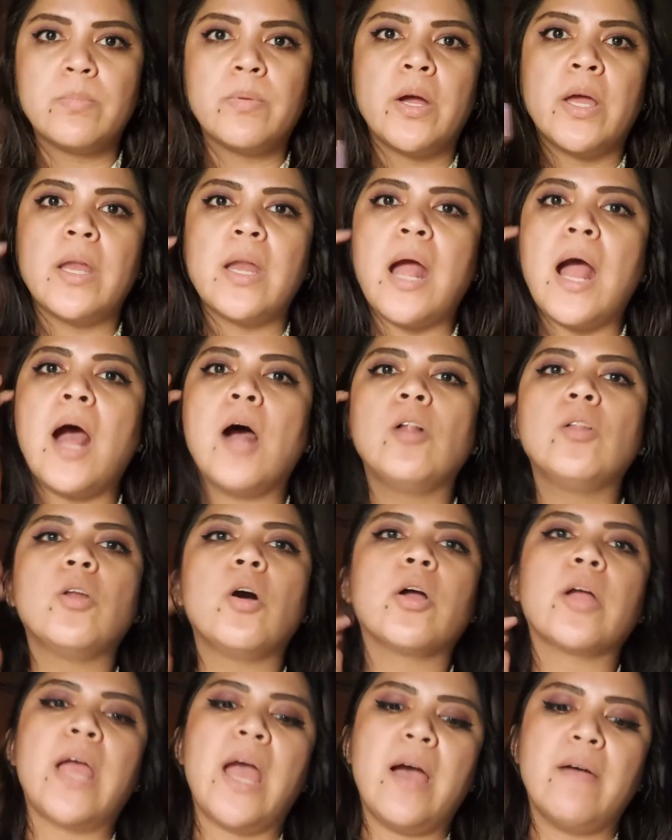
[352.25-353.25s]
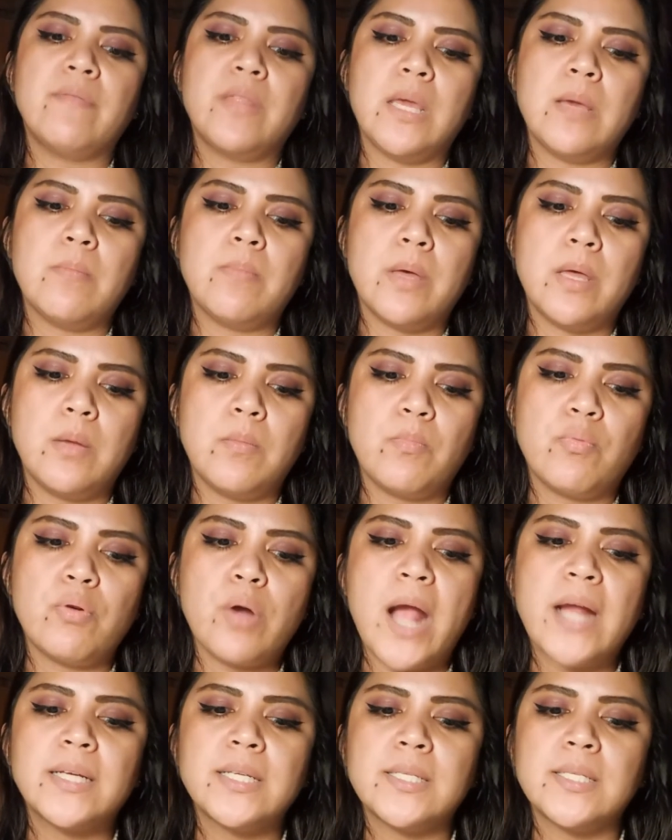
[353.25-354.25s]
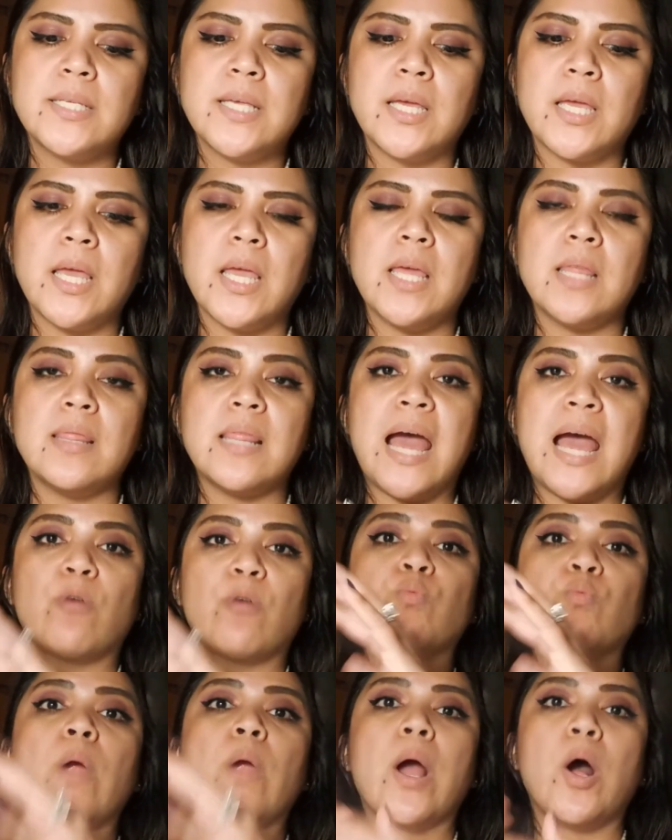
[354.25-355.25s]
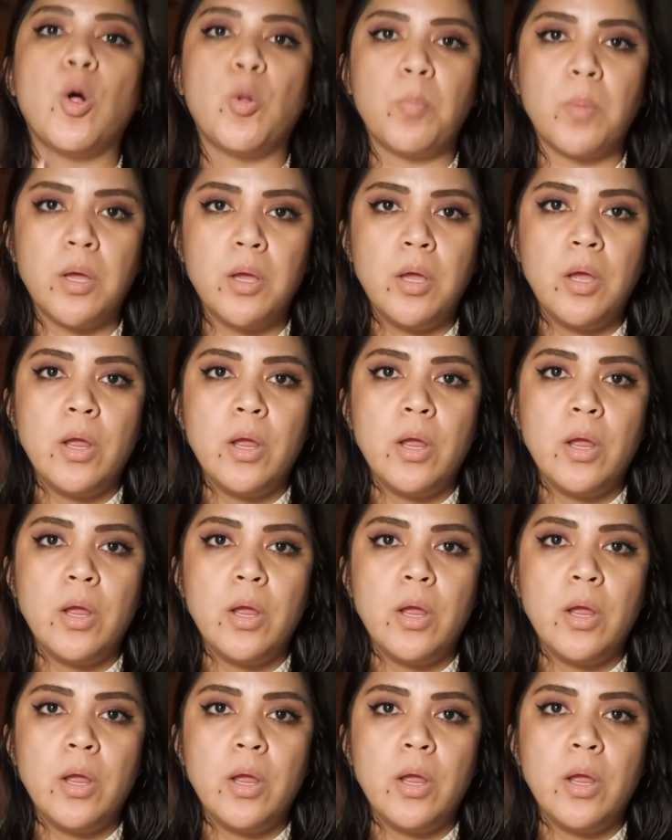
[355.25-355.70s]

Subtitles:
but how long have they been practicing in that realm,